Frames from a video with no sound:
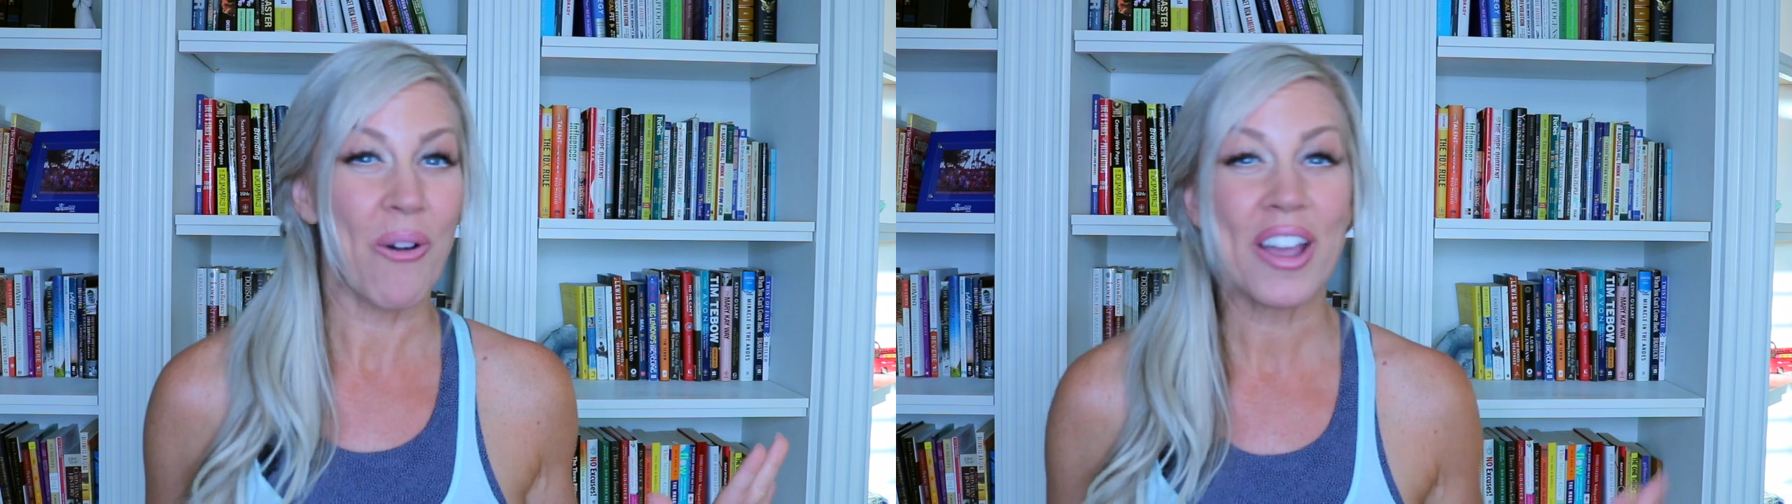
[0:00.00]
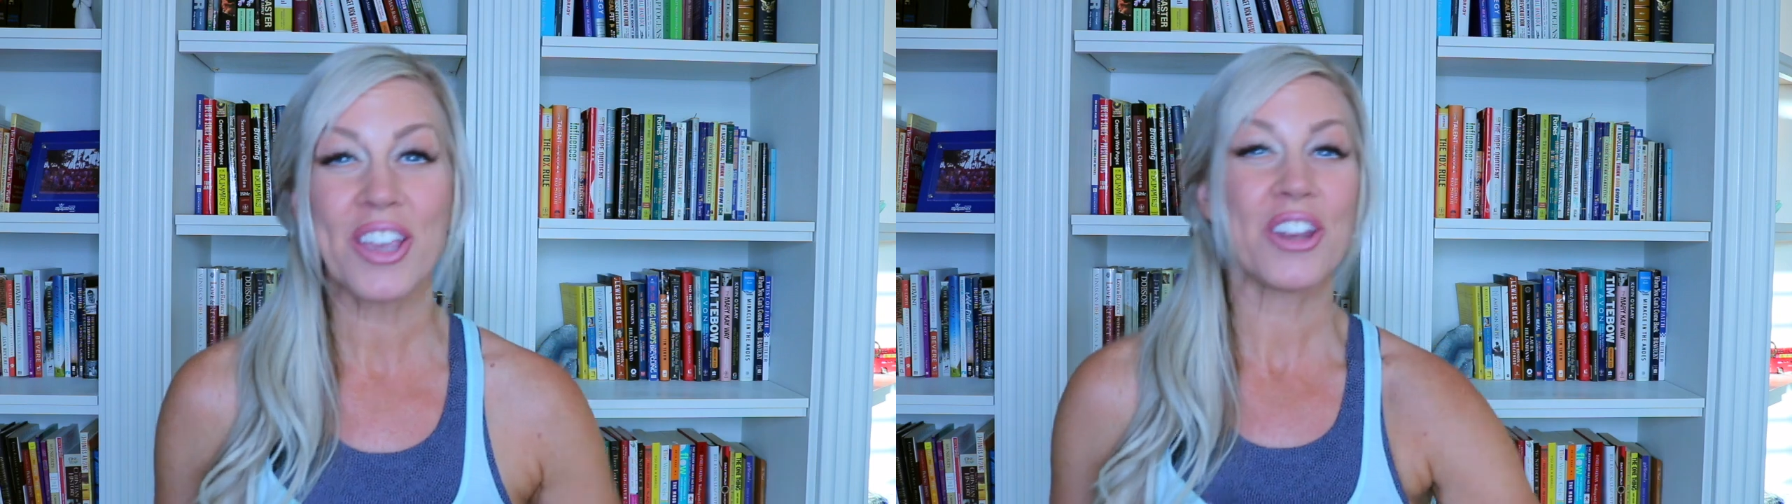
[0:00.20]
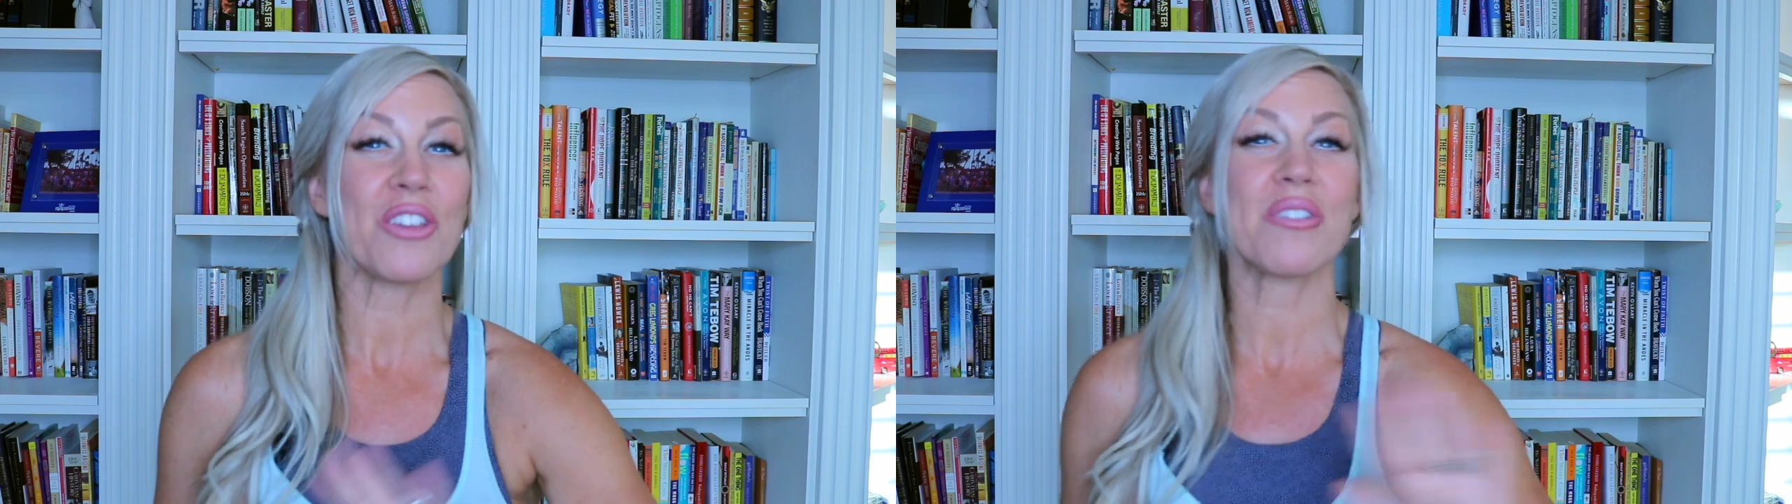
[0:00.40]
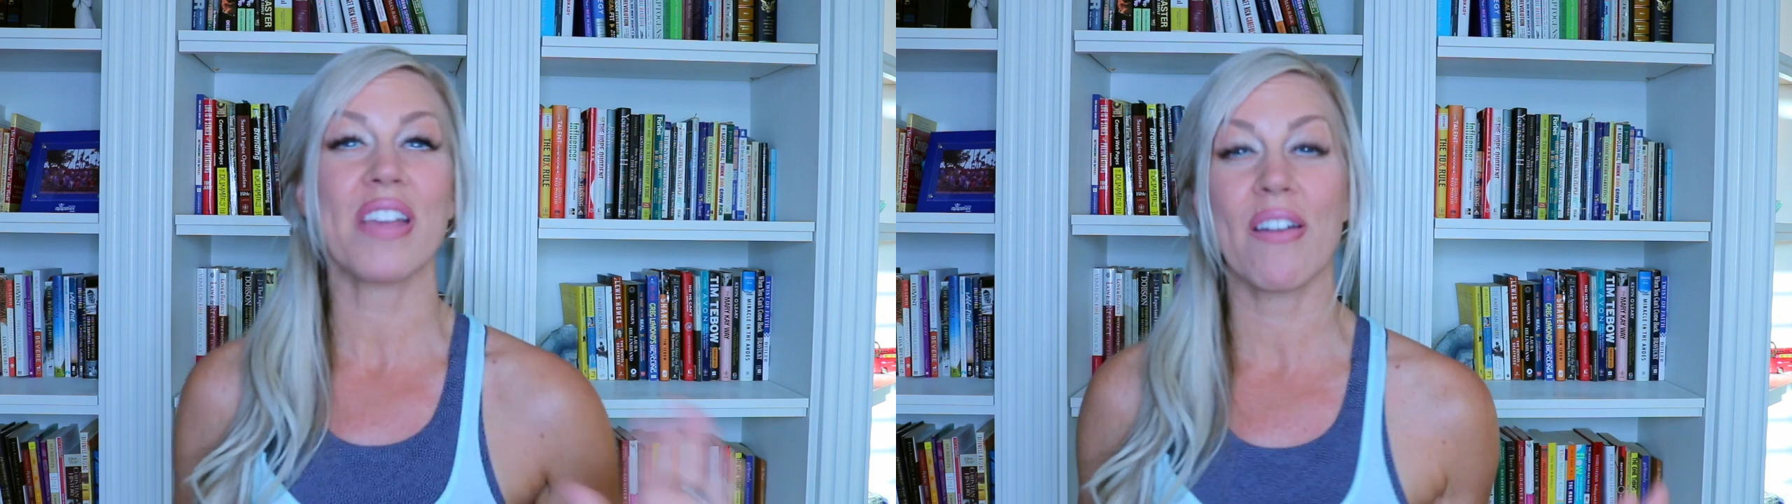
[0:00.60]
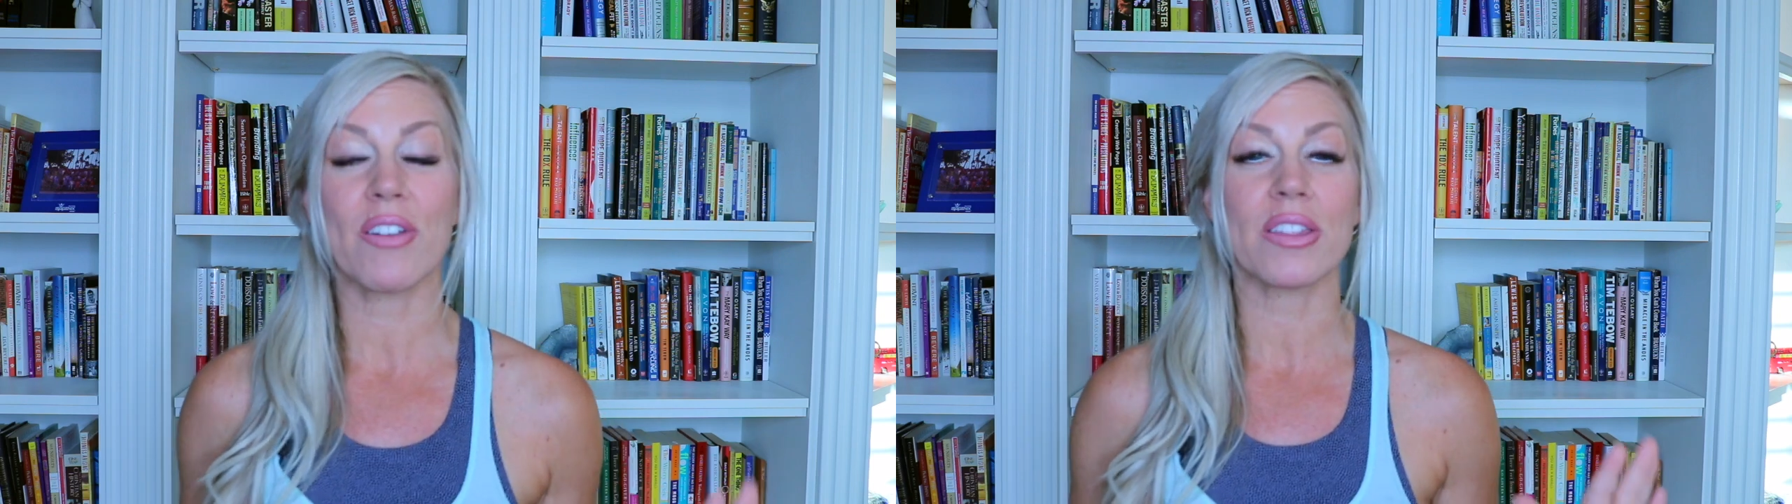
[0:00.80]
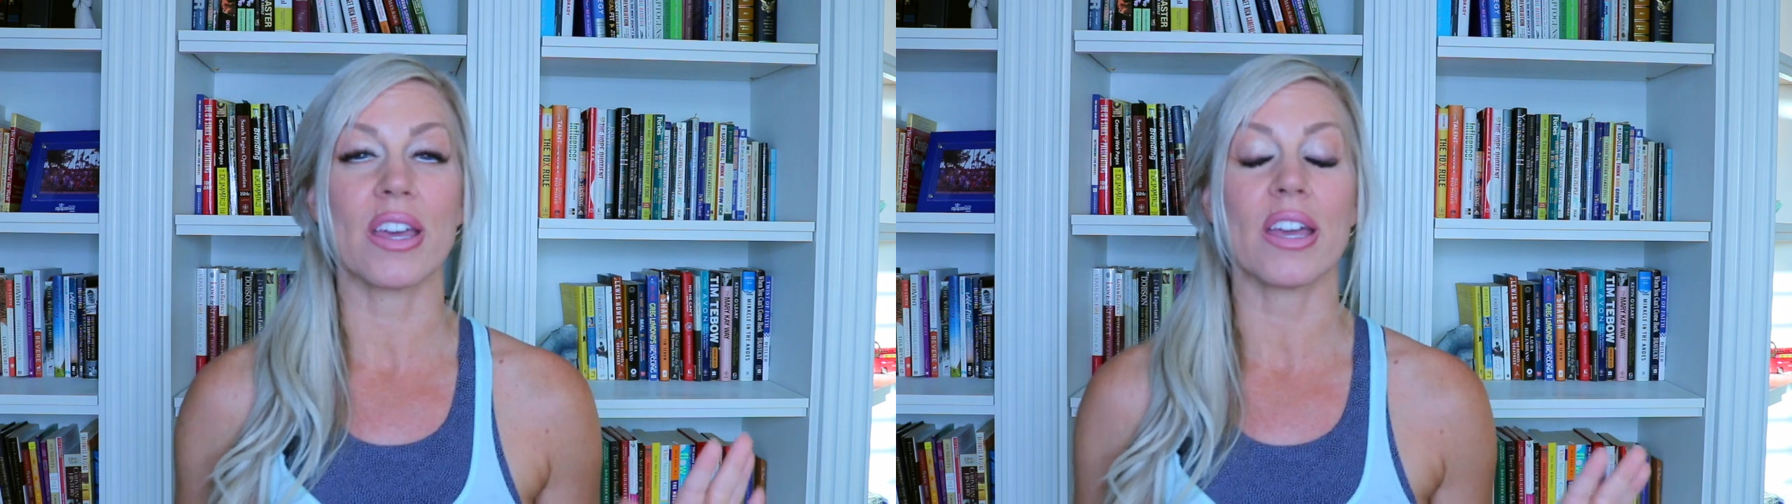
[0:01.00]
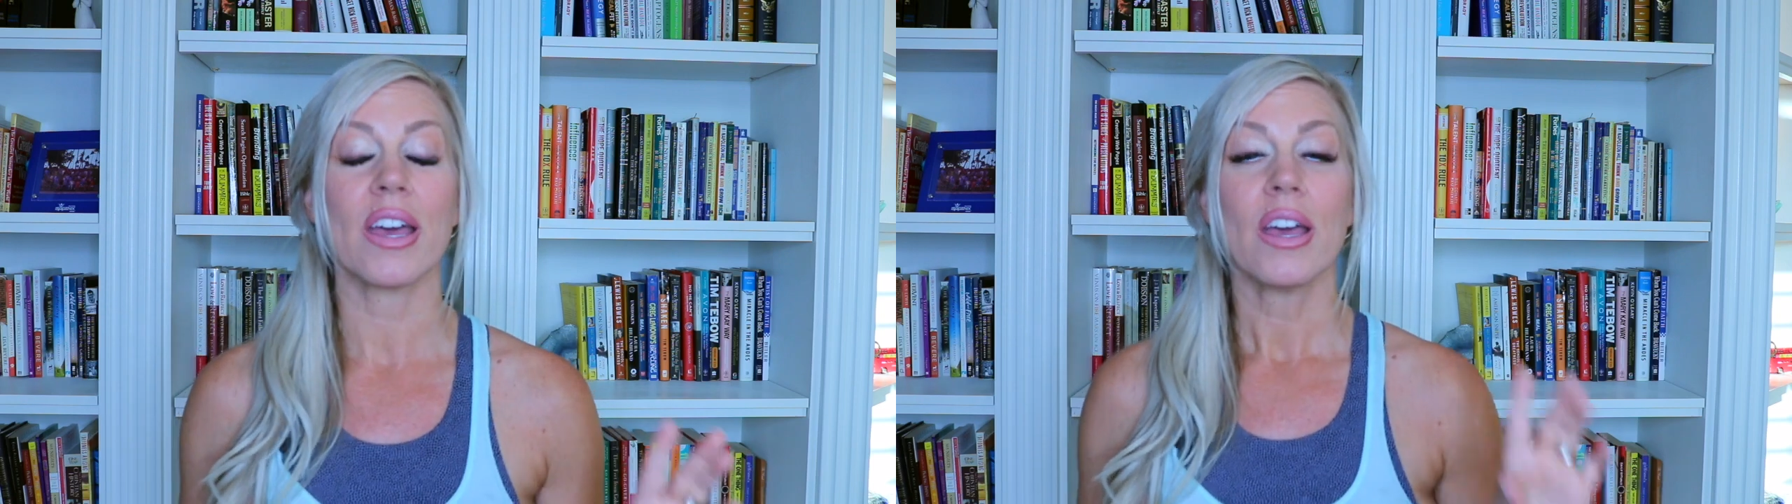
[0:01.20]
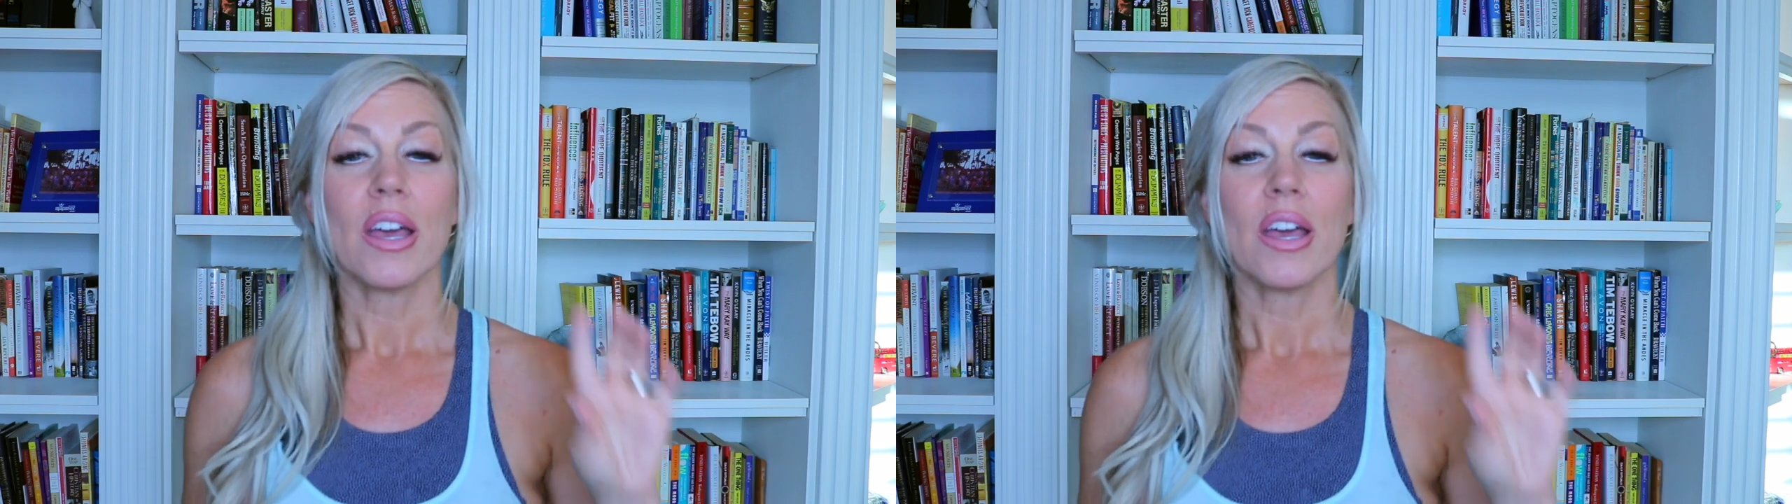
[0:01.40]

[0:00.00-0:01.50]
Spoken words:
want you to use everything.